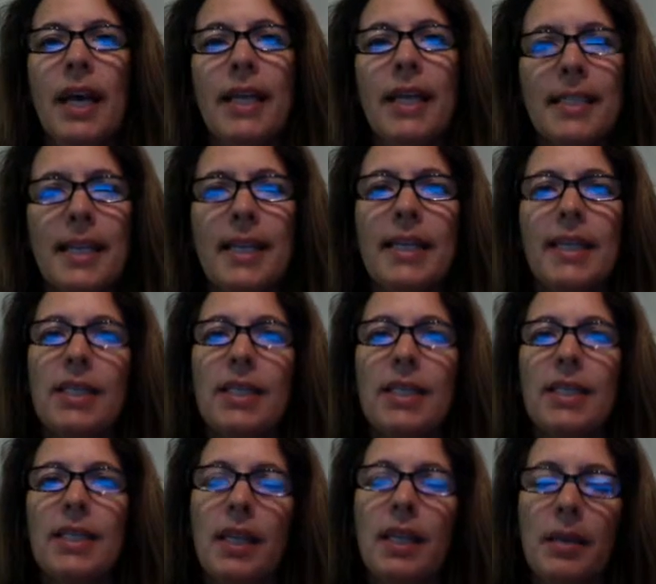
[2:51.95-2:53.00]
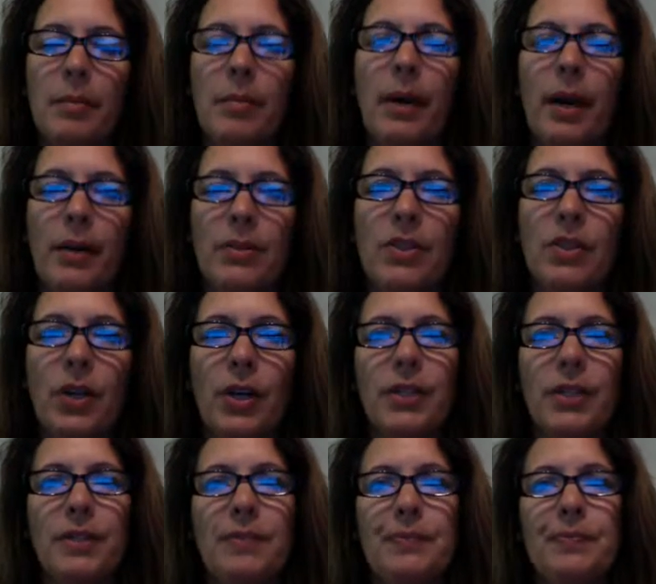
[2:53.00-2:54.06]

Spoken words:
and taken to the impound yard.